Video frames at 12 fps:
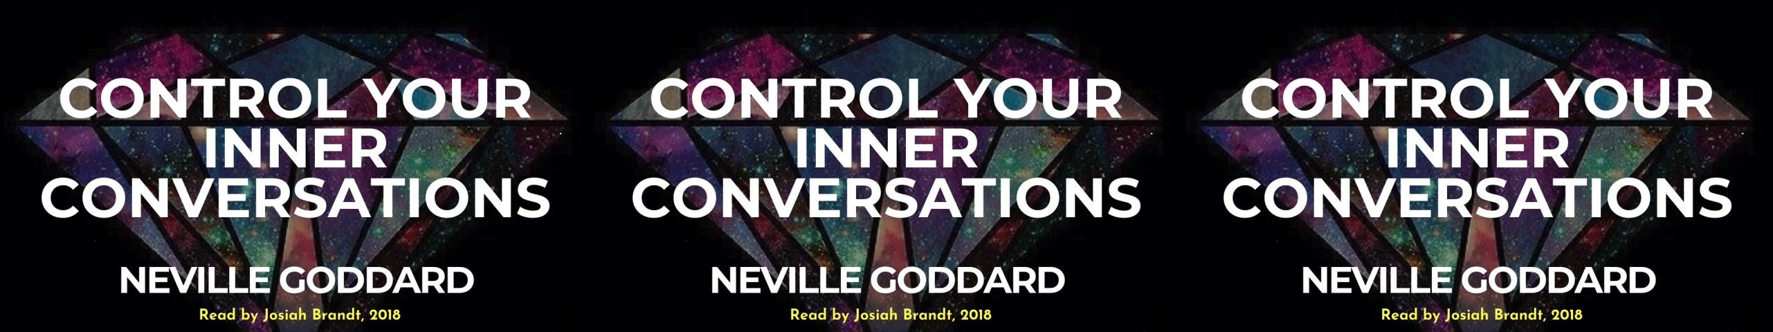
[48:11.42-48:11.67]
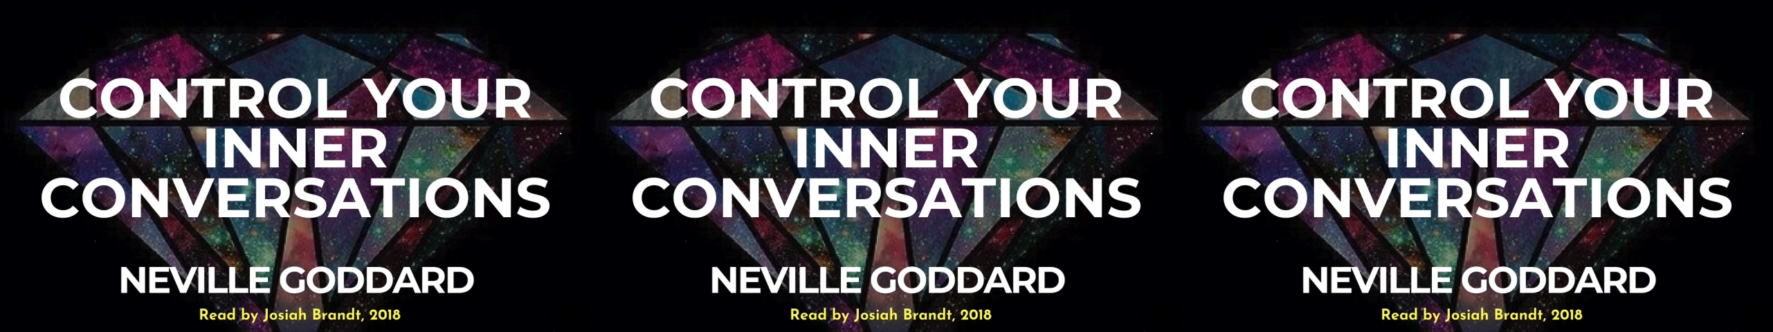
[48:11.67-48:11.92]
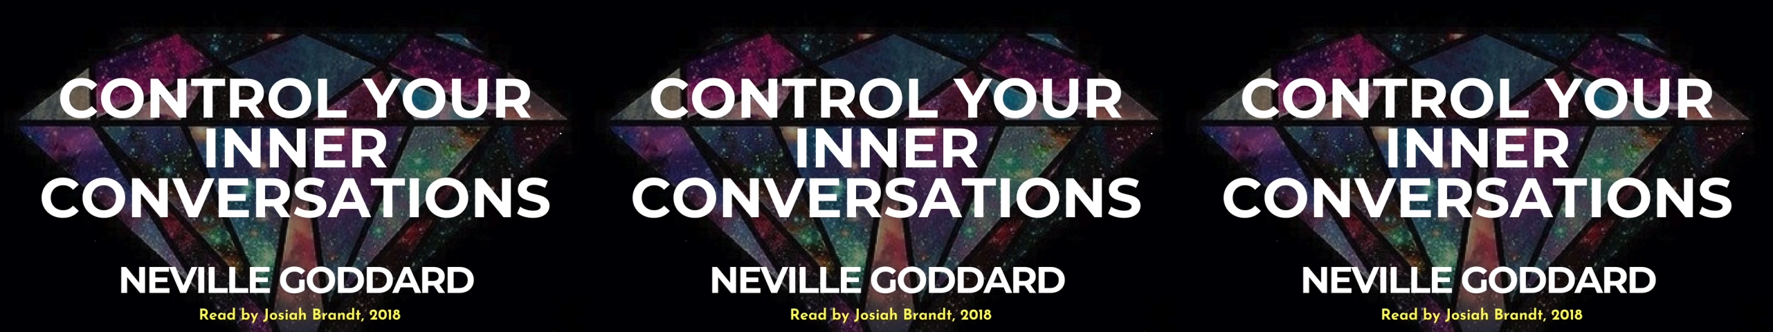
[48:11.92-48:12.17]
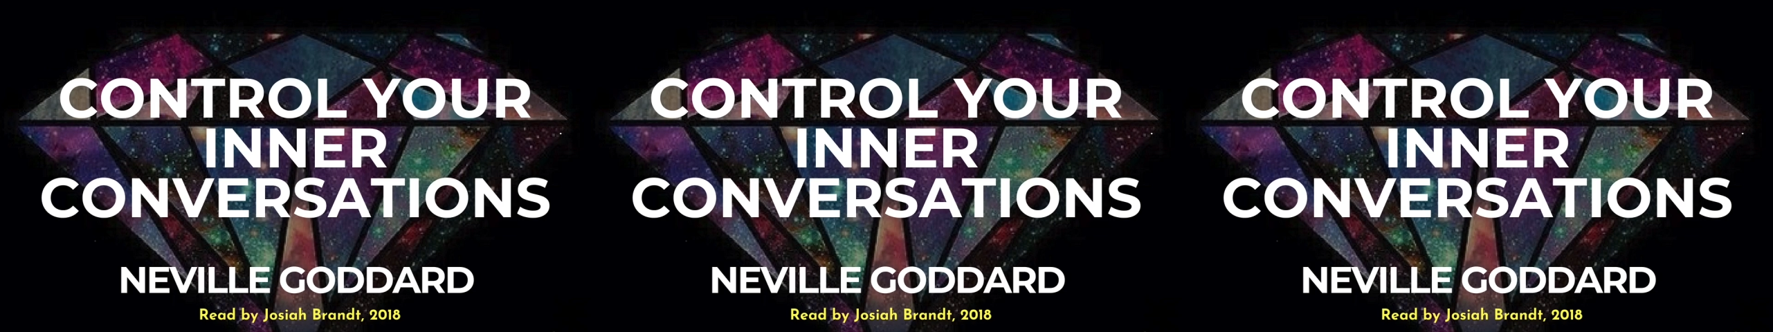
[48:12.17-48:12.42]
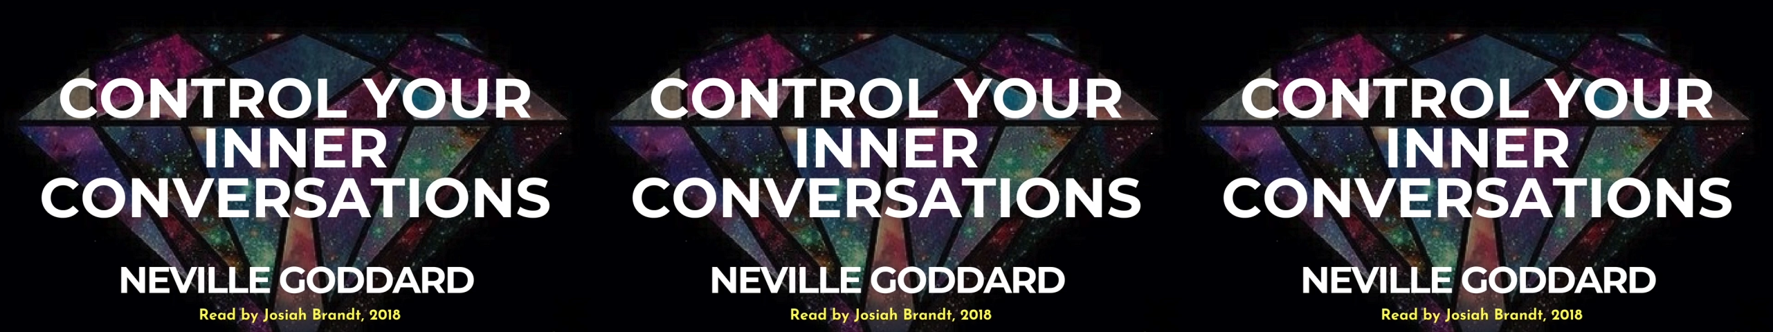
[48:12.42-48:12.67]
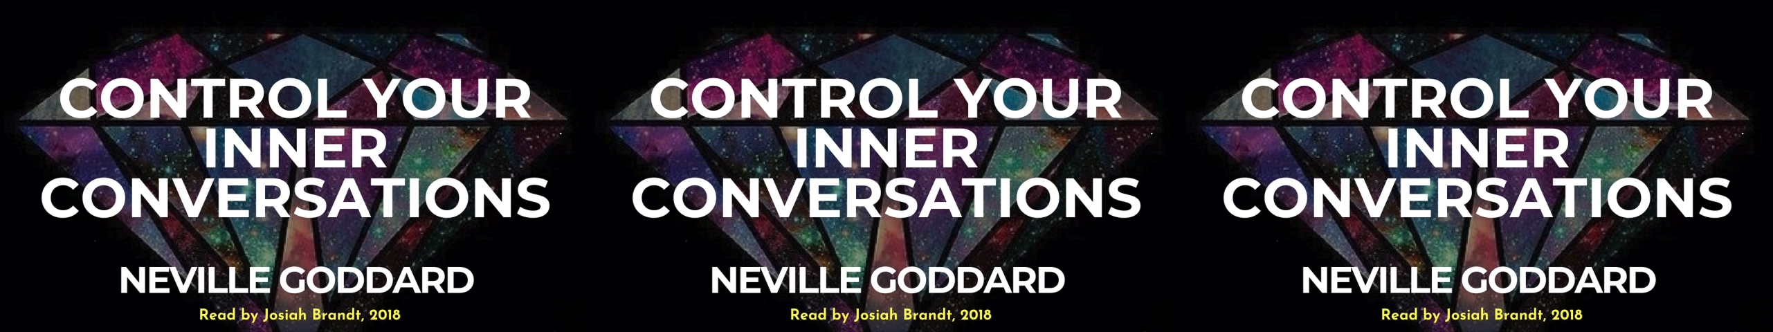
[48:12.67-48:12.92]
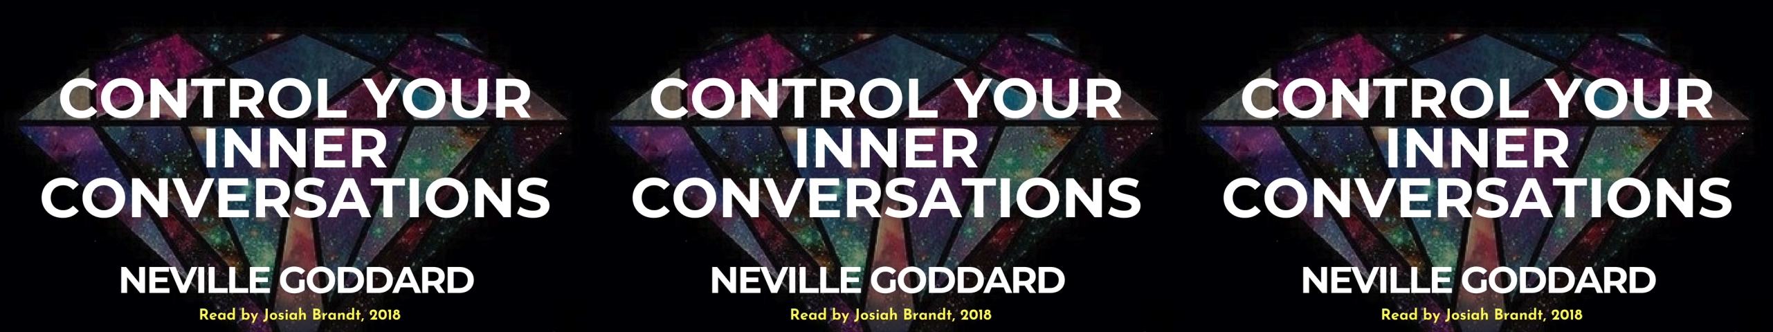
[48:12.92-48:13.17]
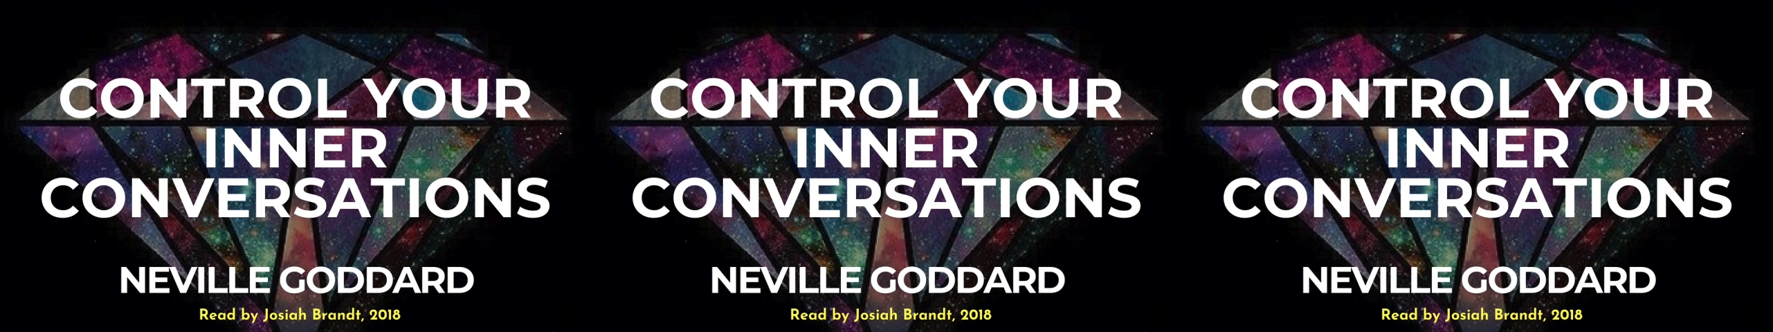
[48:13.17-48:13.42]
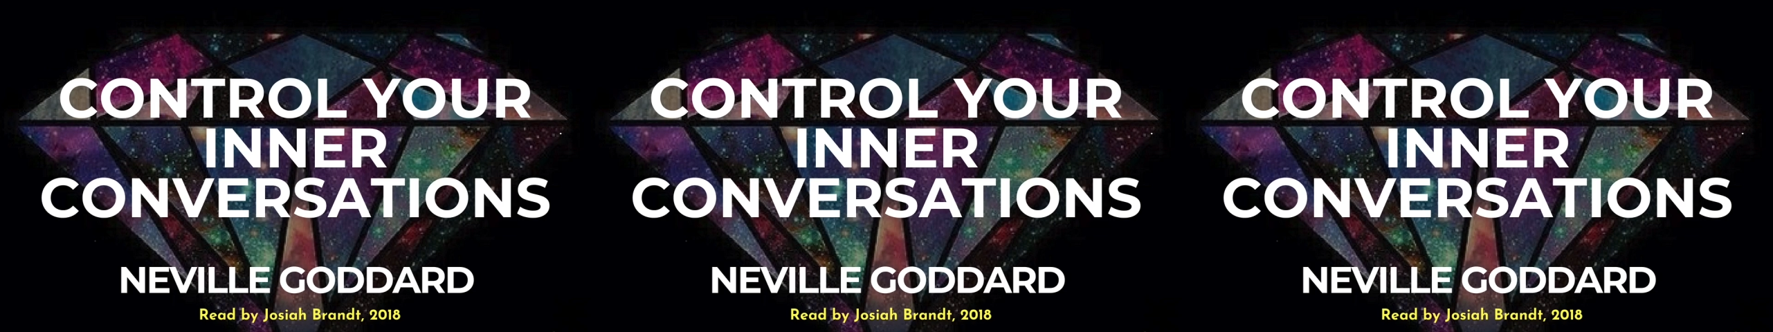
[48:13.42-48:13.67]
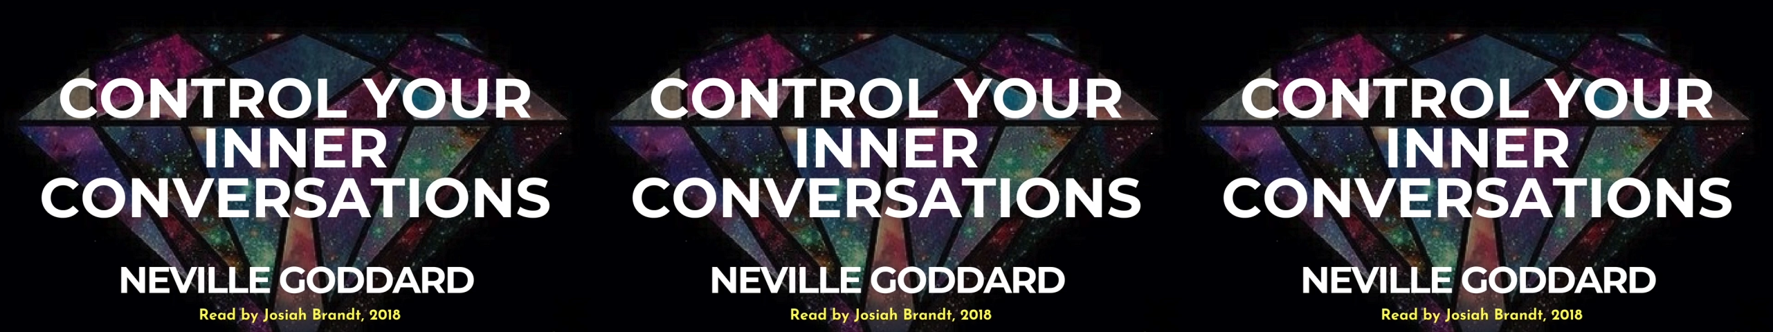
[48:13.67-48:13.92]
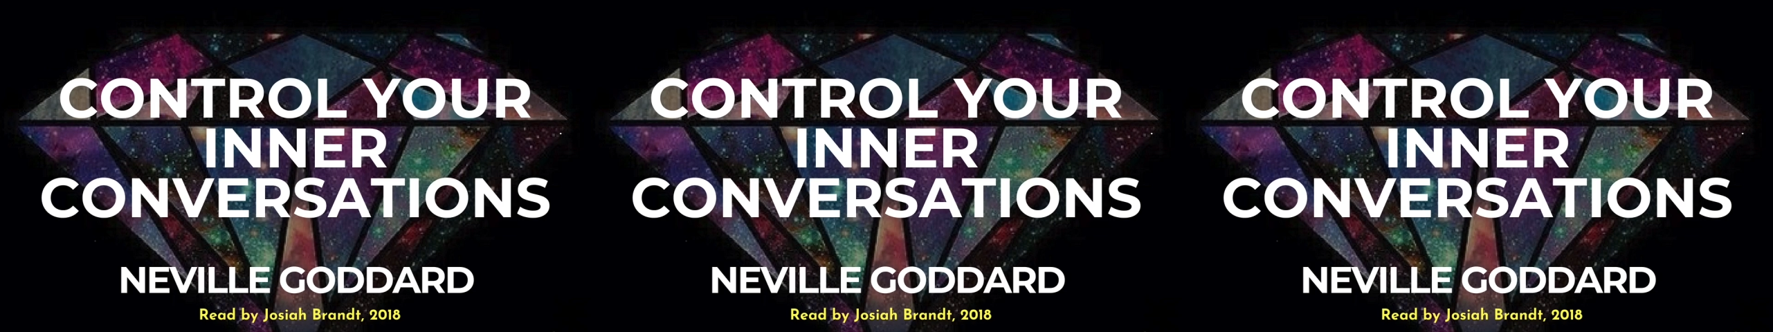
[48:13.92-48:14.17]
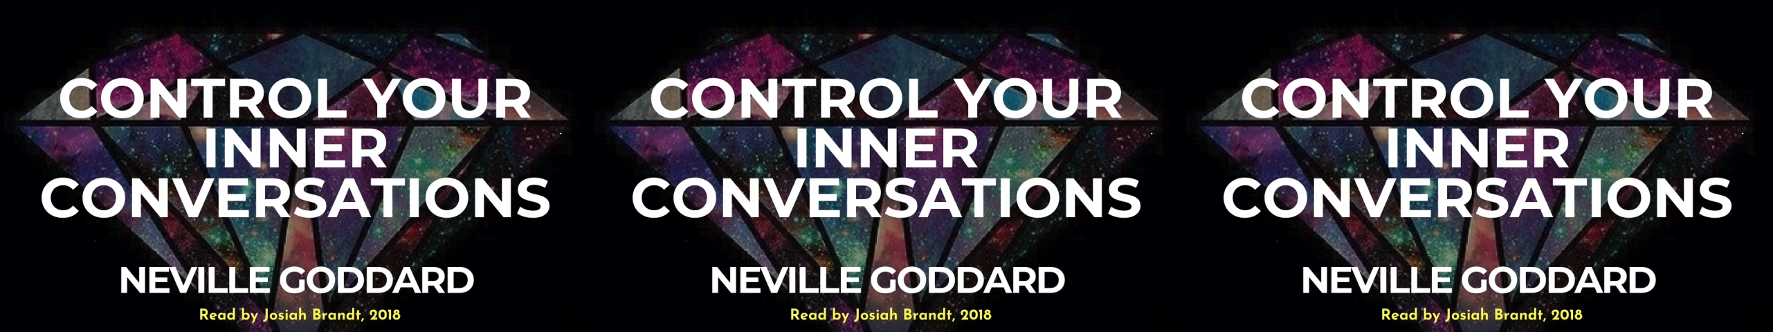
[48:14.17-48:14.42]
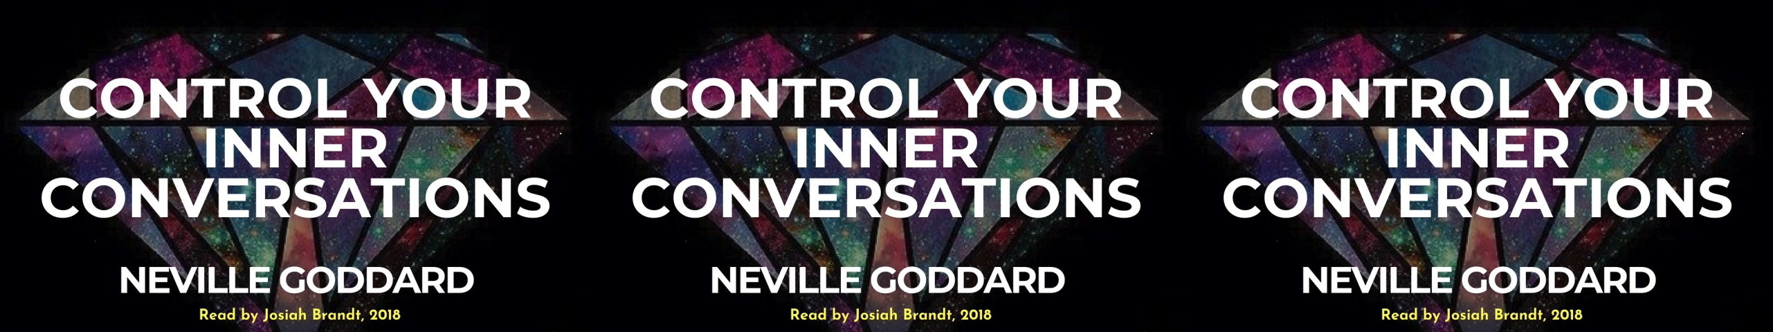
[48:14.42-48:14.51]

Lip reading: (no speaker visible)